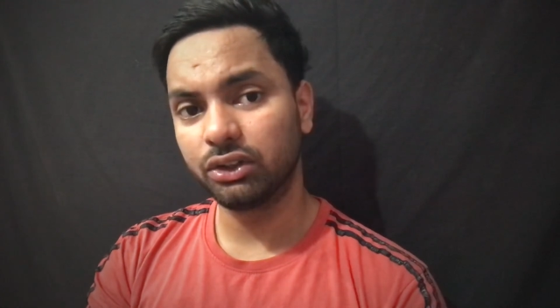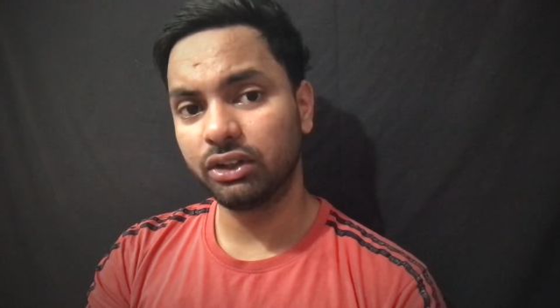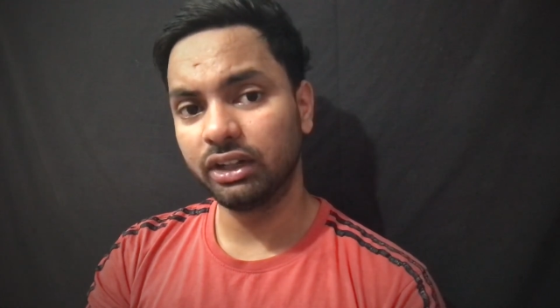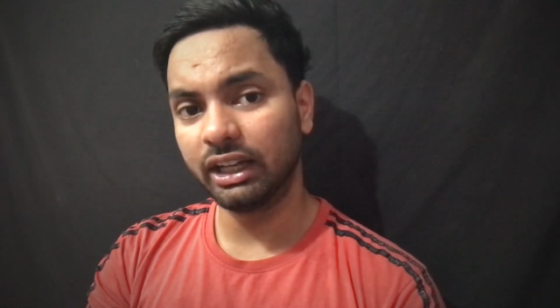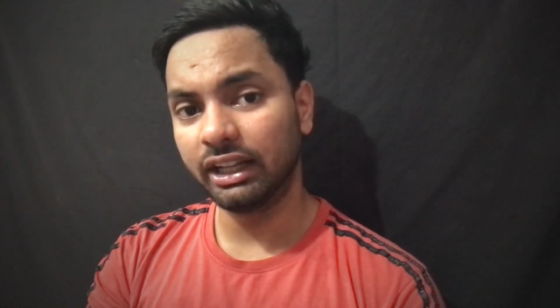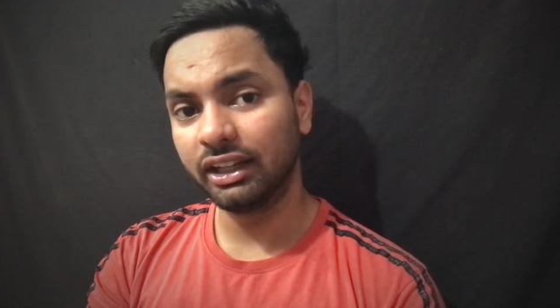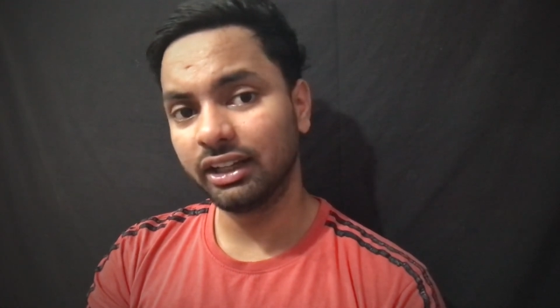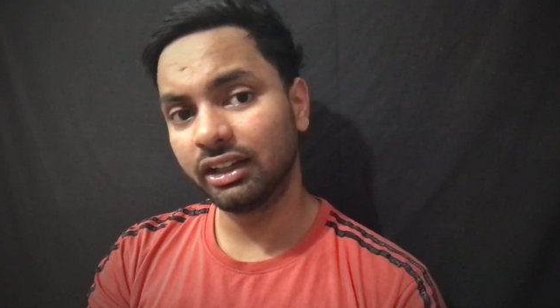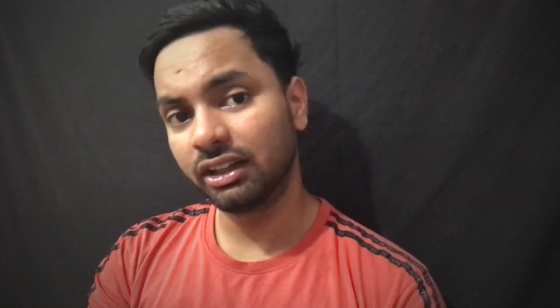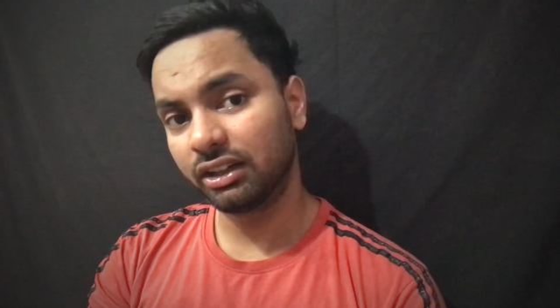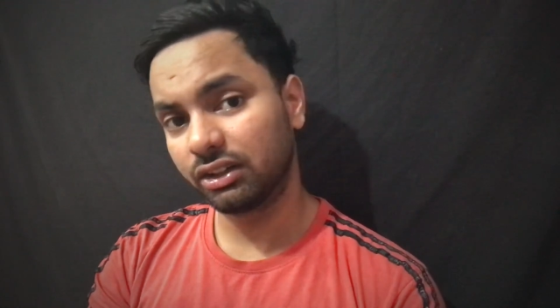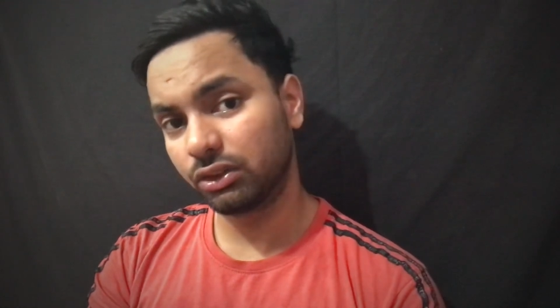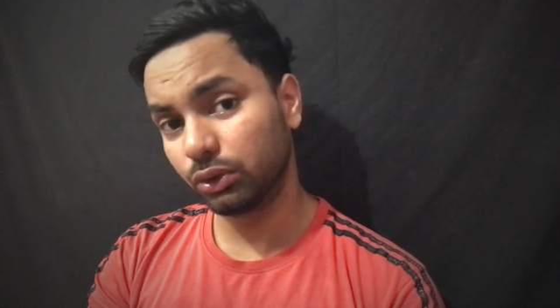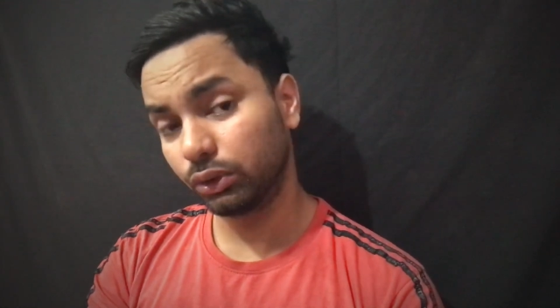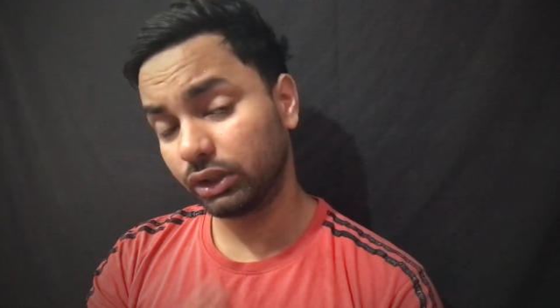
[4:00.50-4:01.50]

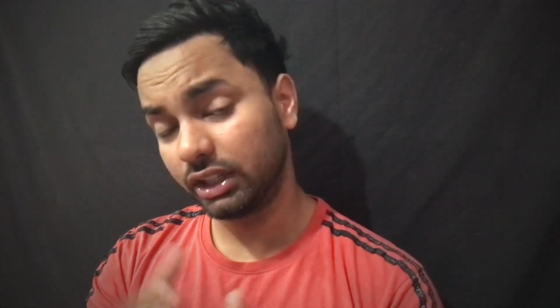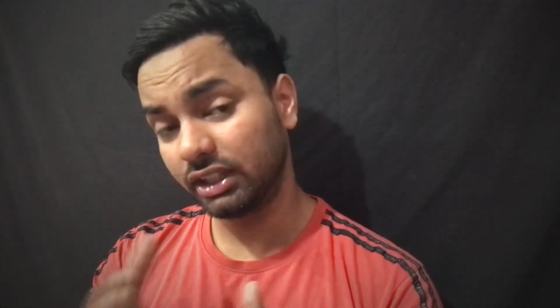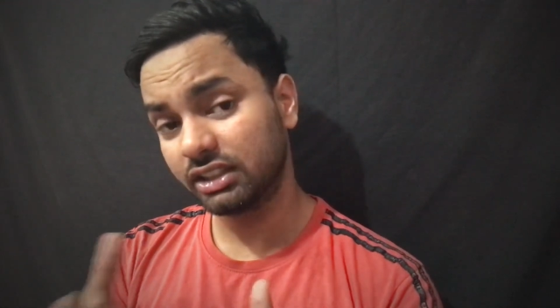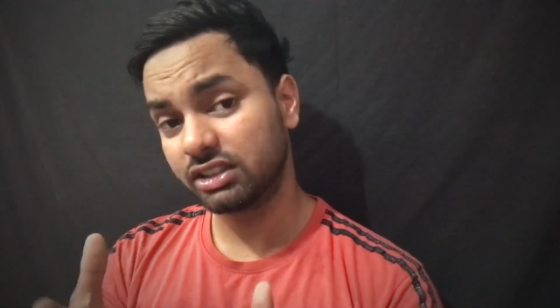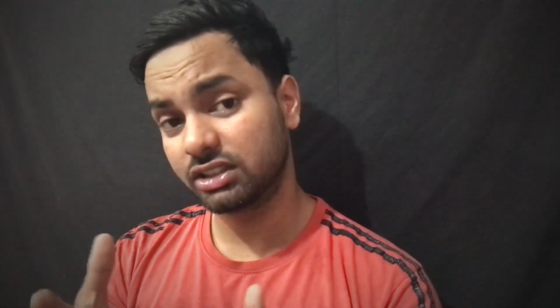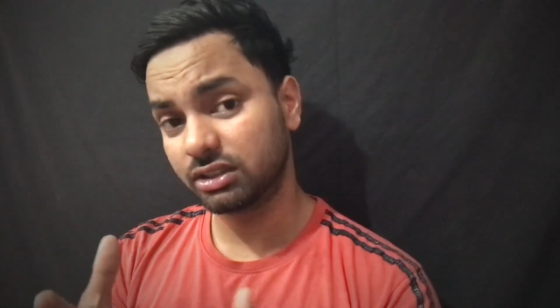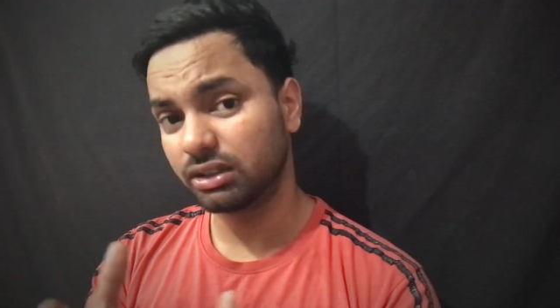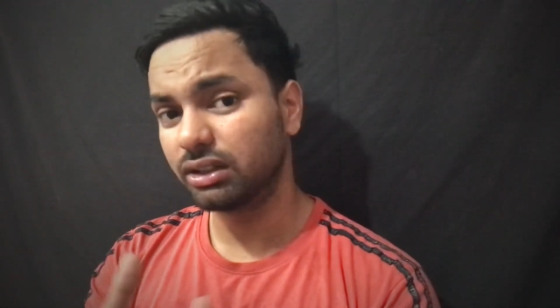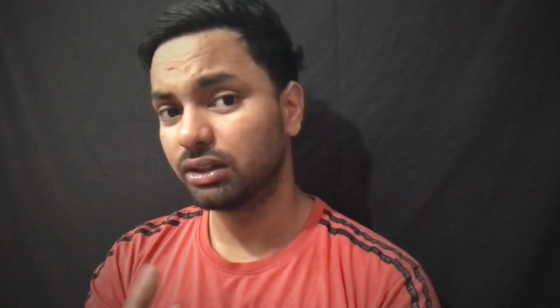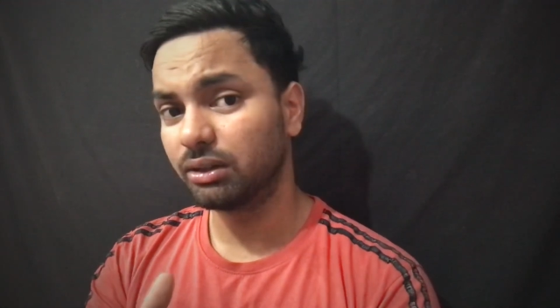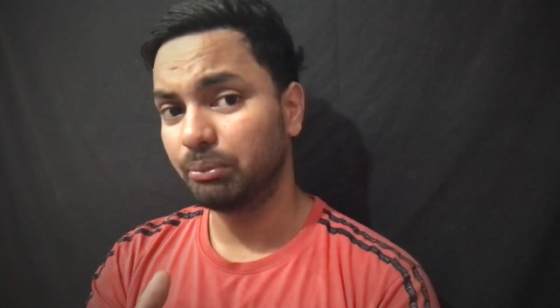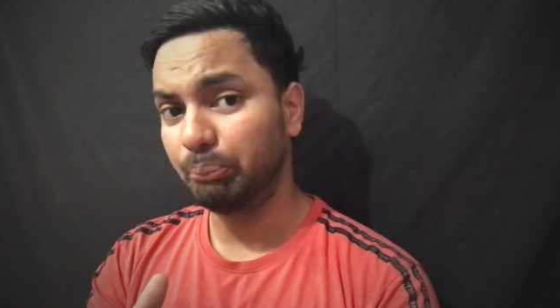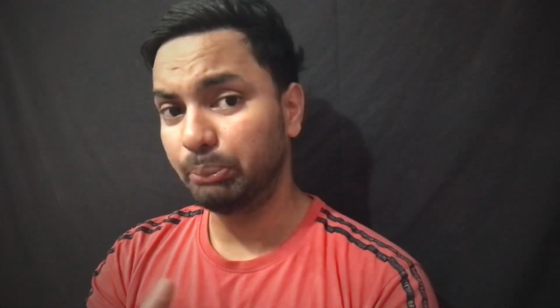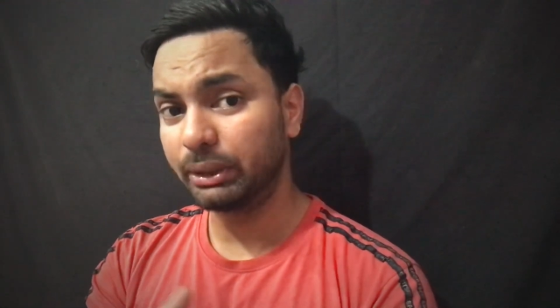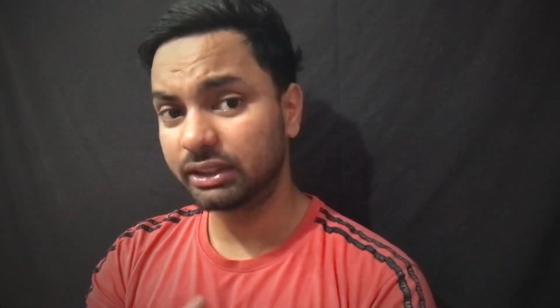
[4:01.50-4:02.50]
into this
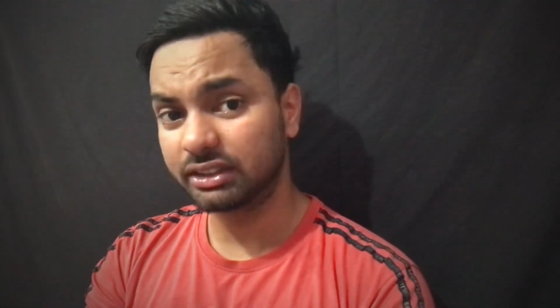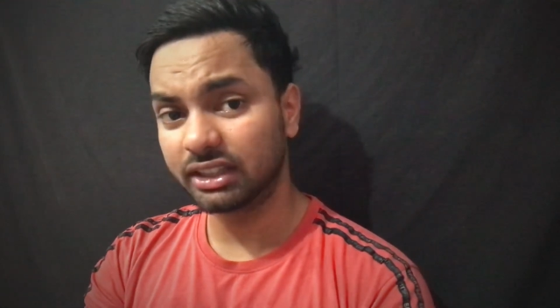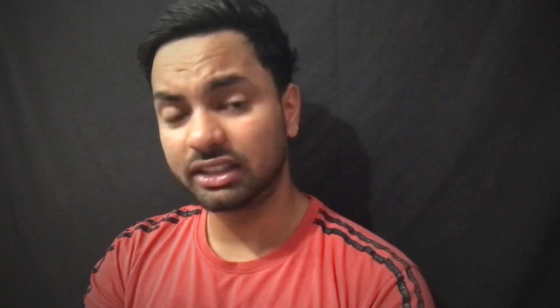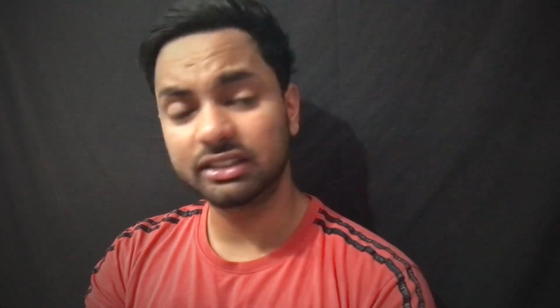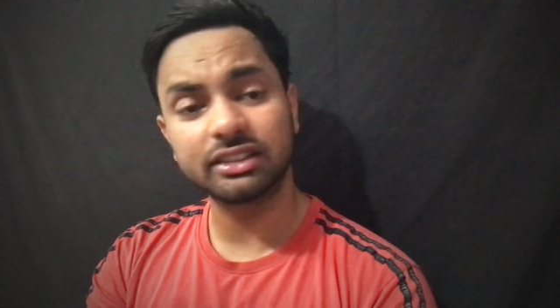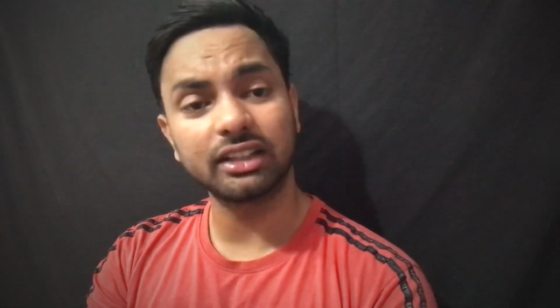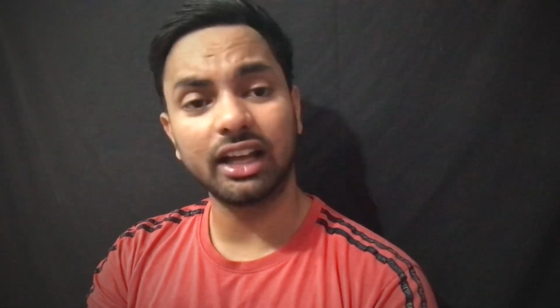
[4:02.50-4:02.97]
business,